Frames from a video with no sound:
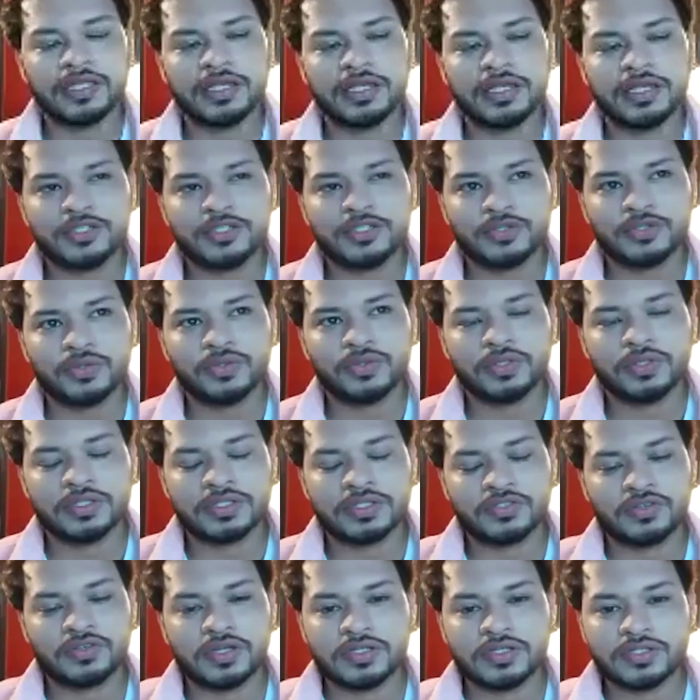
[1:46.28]
you know, this
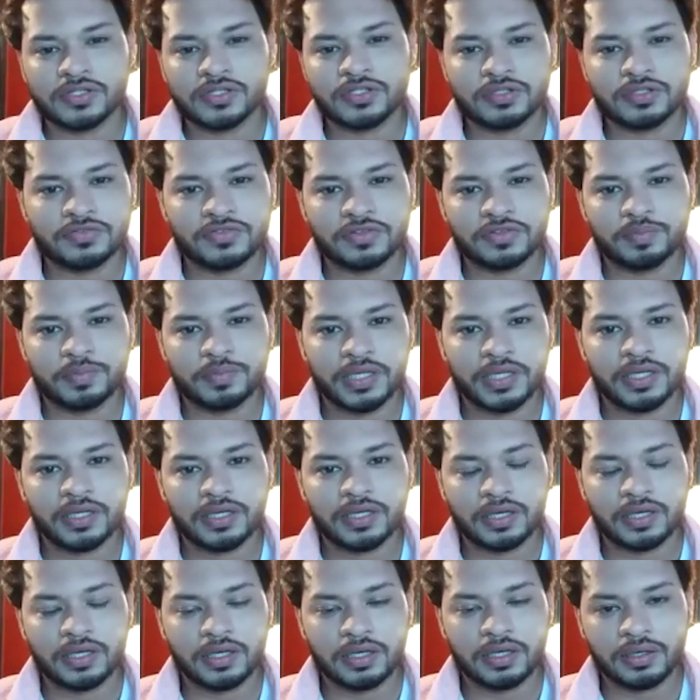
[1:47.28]
transition from being
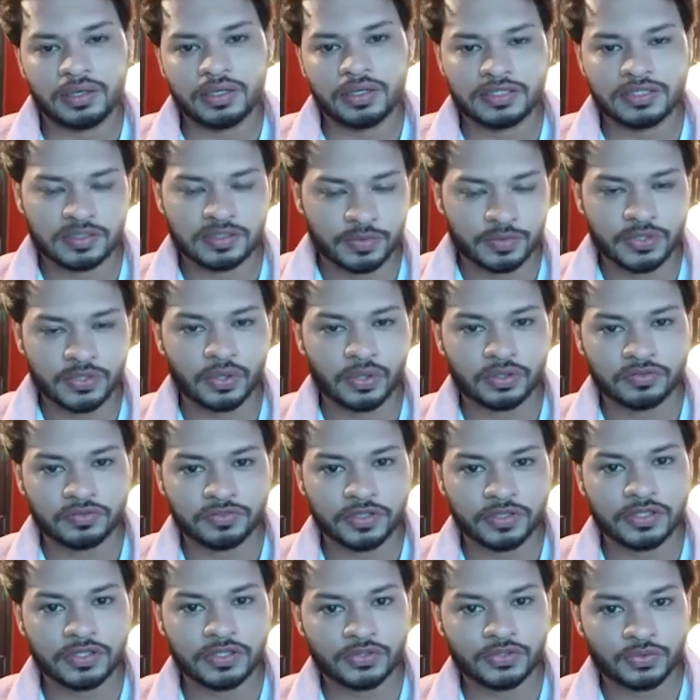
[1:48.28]
uh, a
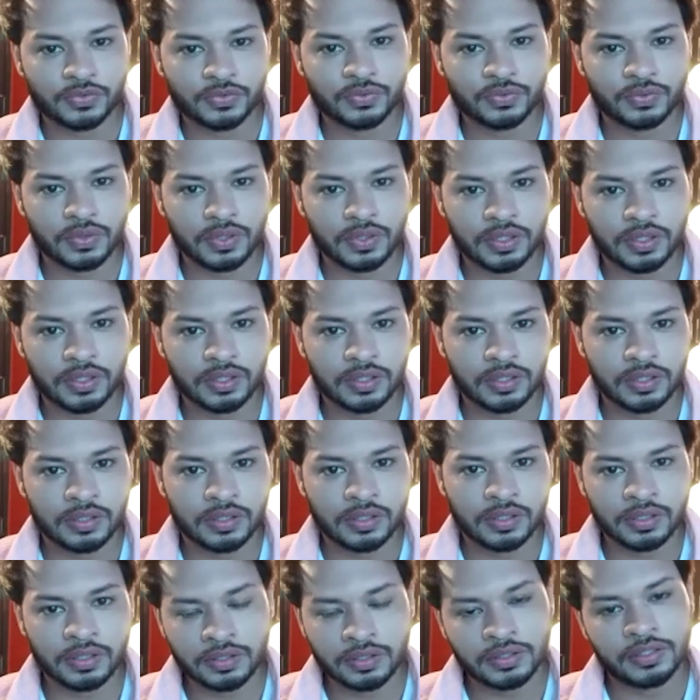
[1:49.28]
cinematographer to uh,
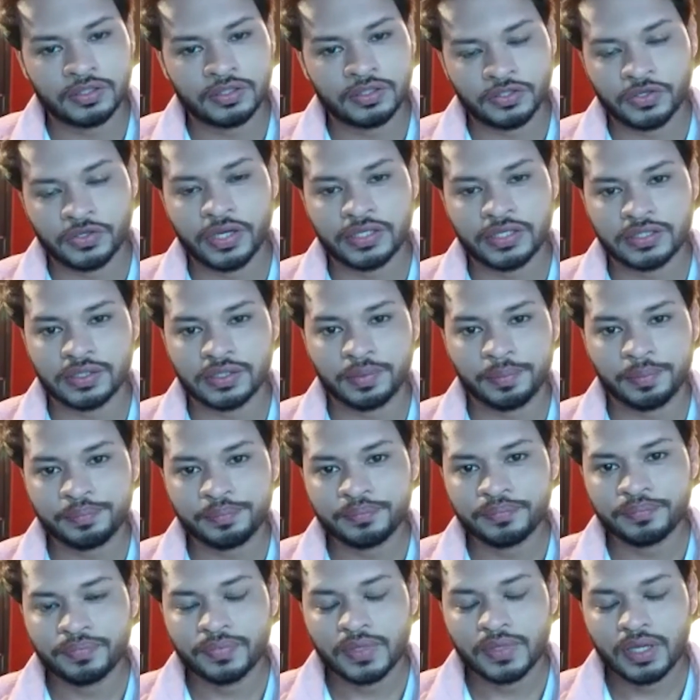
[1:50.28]
the director,
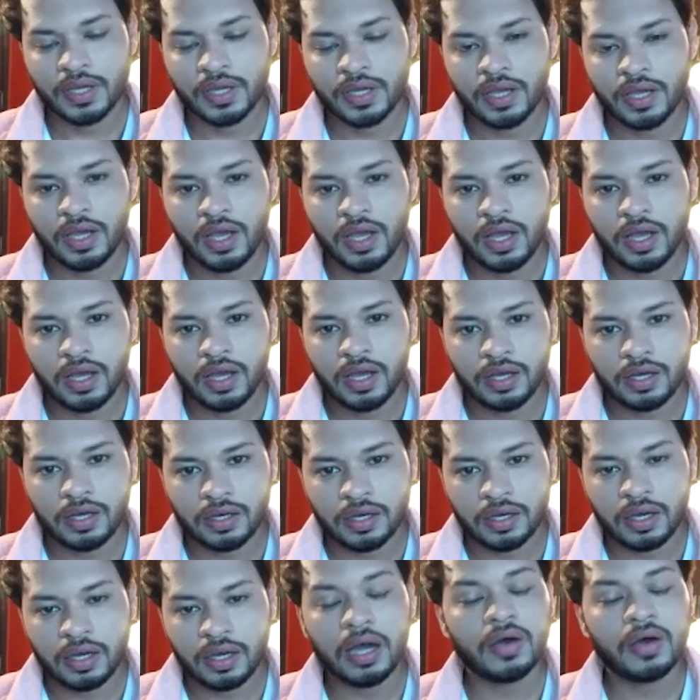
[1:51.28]

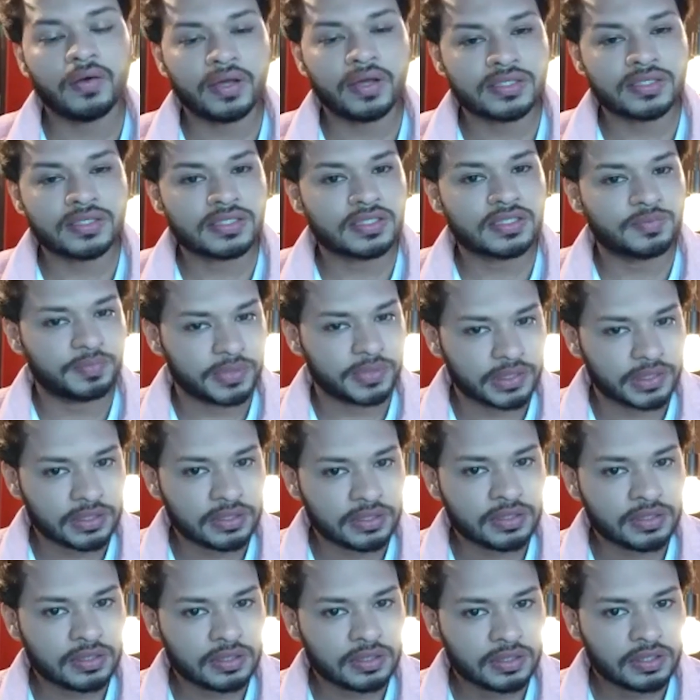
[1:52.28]
uh, how has it
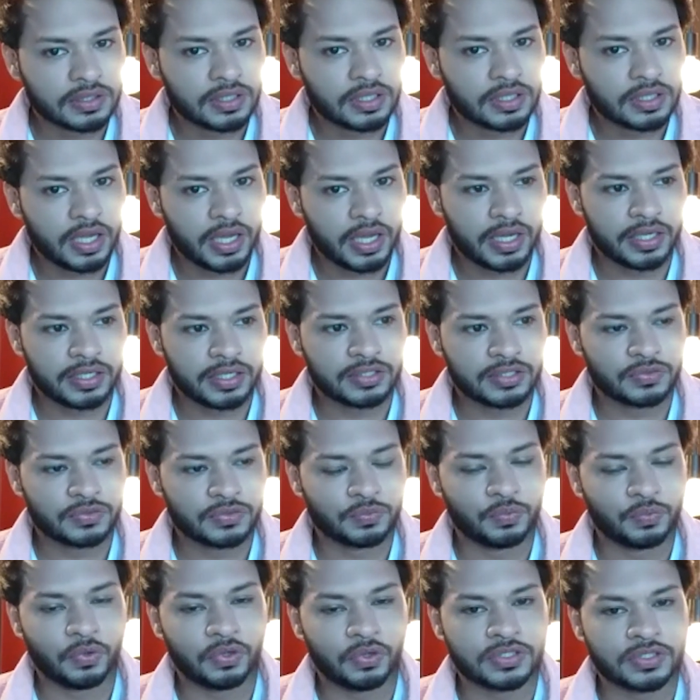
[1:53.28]
been? And
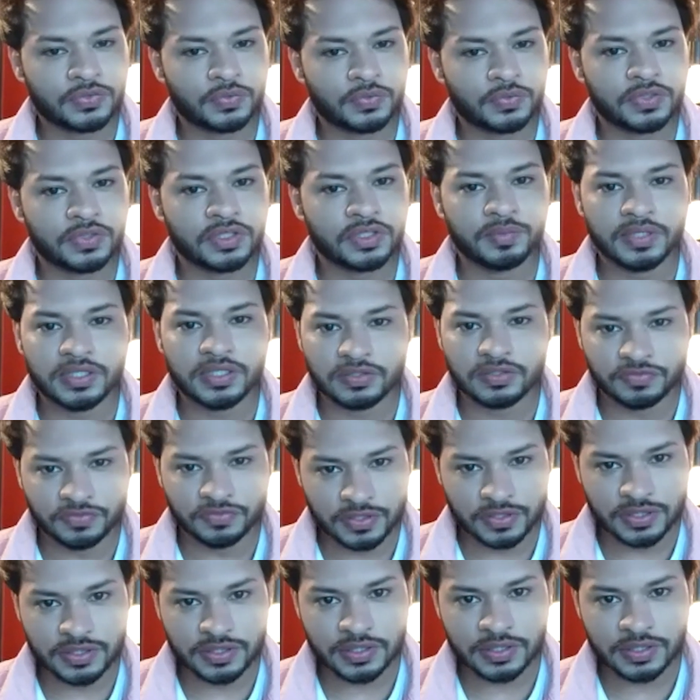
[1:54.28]
what were the main
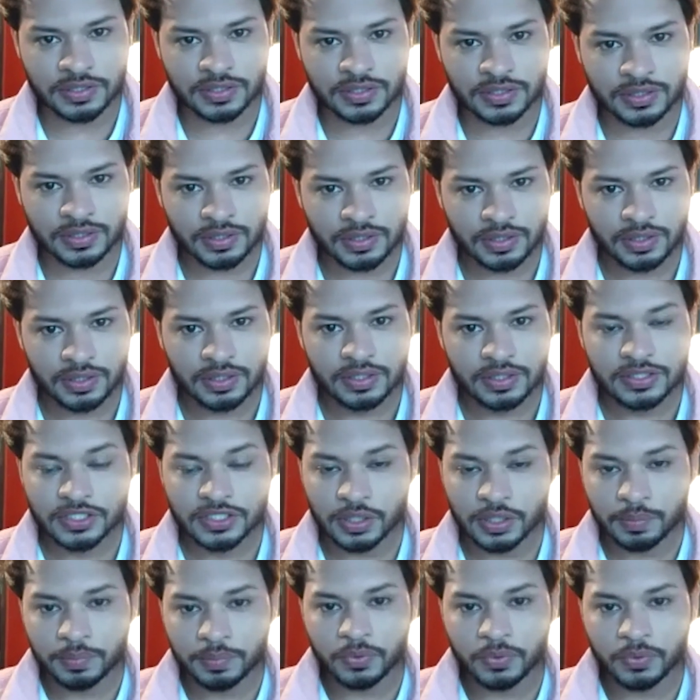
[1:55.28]
differences?
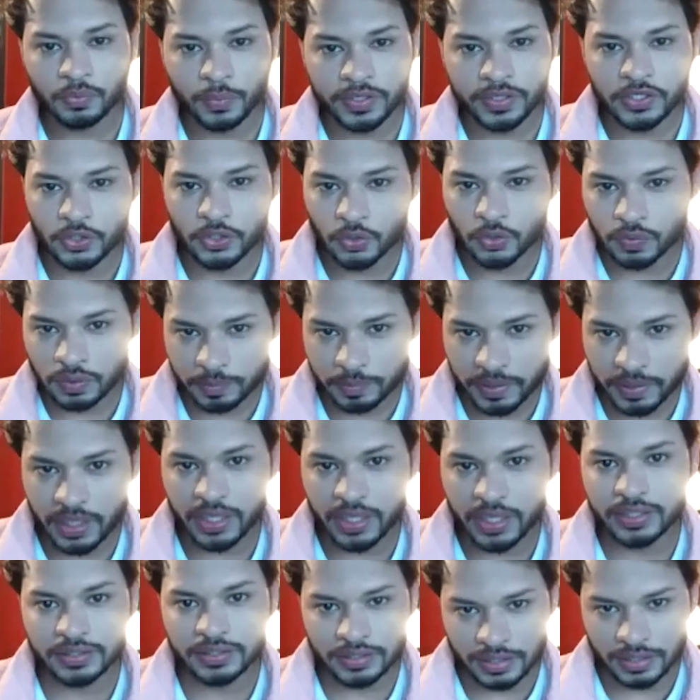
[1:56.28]
Jab, when you were
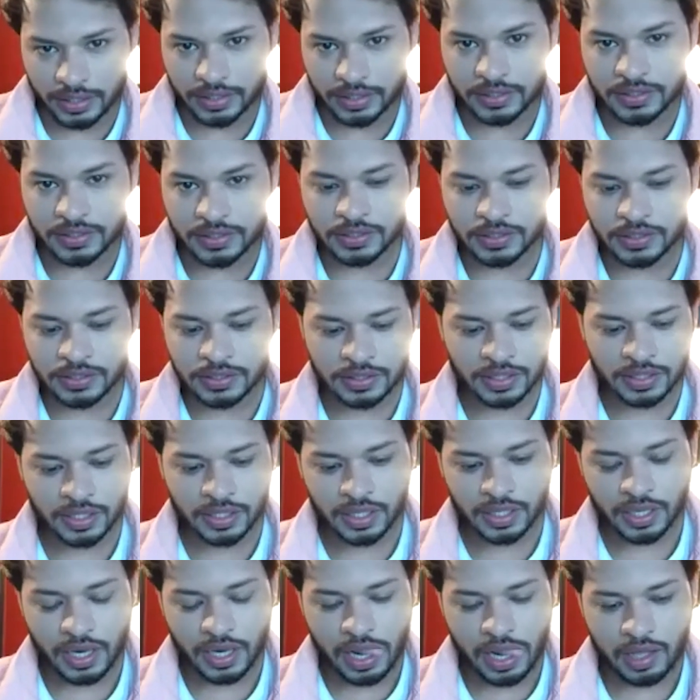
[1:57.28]
behind the lens,
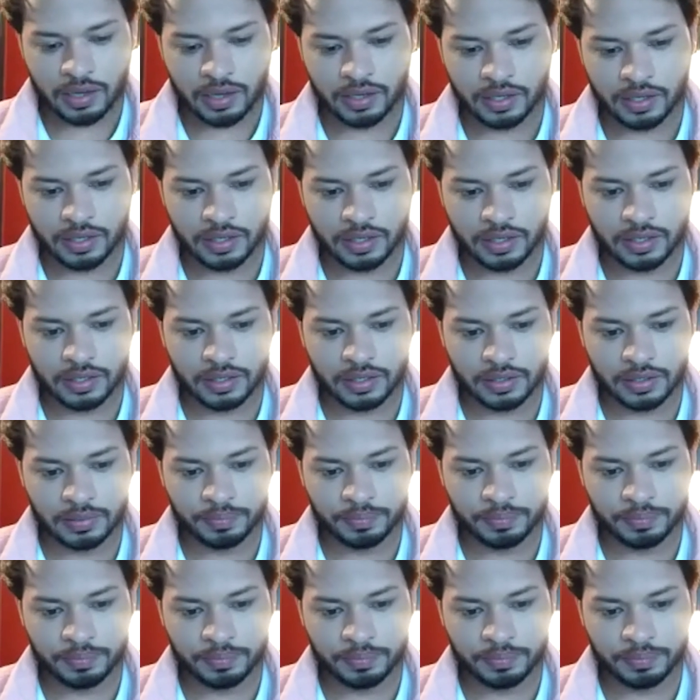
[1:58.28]
uh,